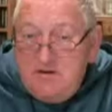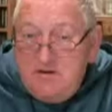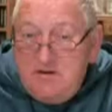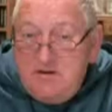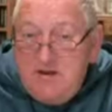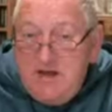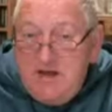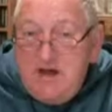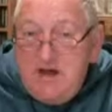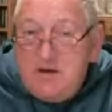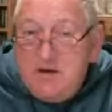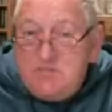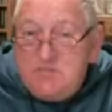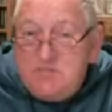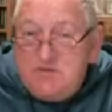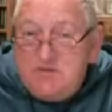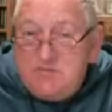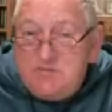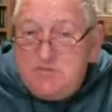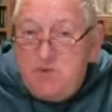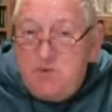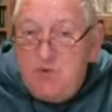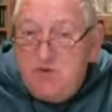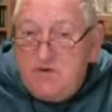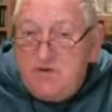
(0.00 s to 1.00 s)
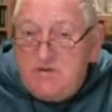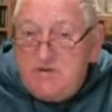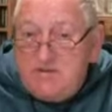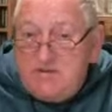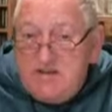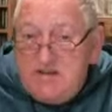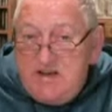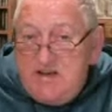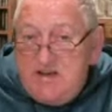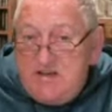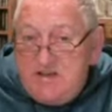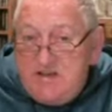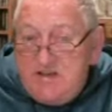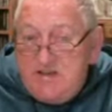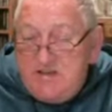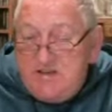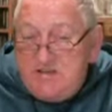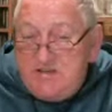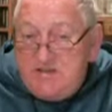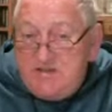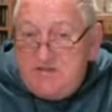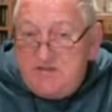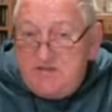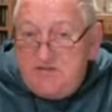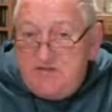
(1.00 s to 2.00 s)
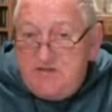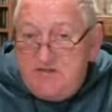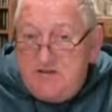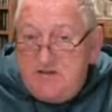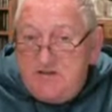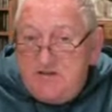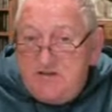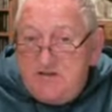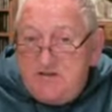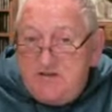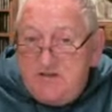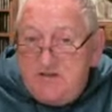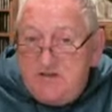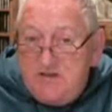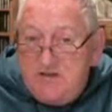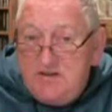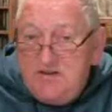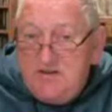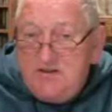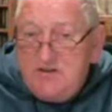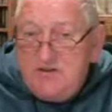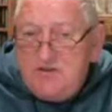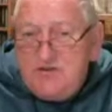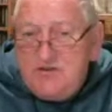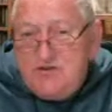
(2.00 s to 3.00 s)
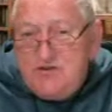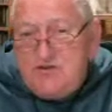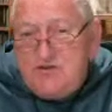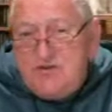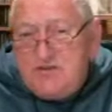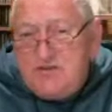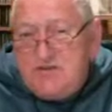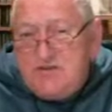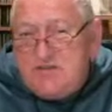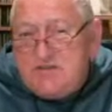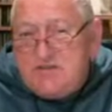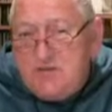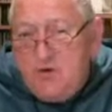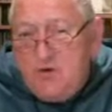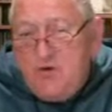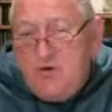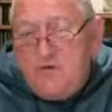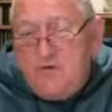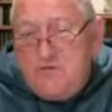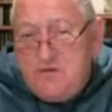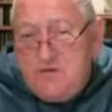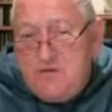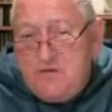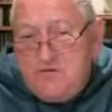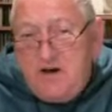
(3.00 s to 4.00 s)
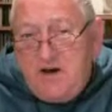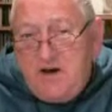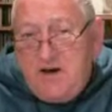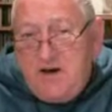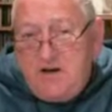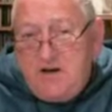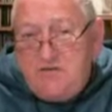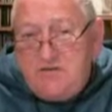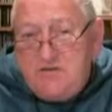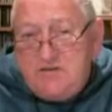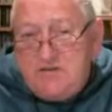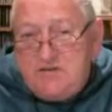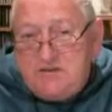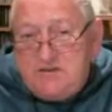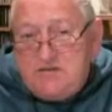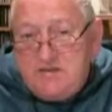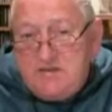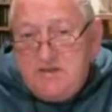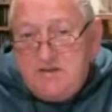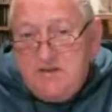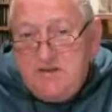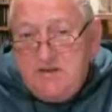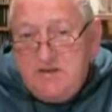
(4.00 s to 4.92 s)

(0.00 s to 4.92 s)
lambs born dead and disfigured due to this awful virus